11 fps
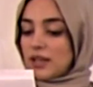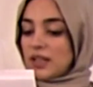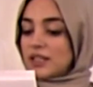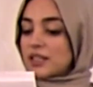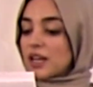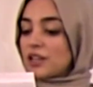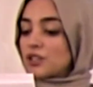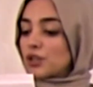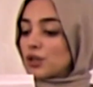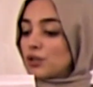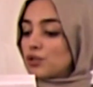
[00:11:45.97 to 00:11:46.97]
He decided
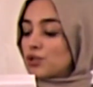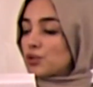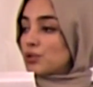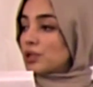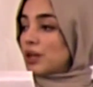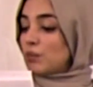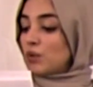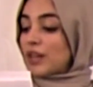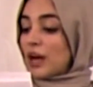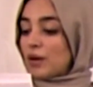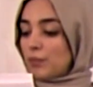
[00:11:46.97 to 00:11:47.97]
to go to Jerusalem
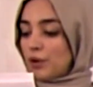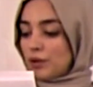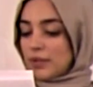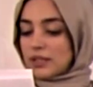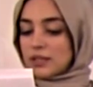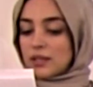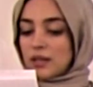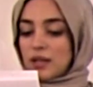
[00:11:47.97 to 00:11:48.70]
without a permit.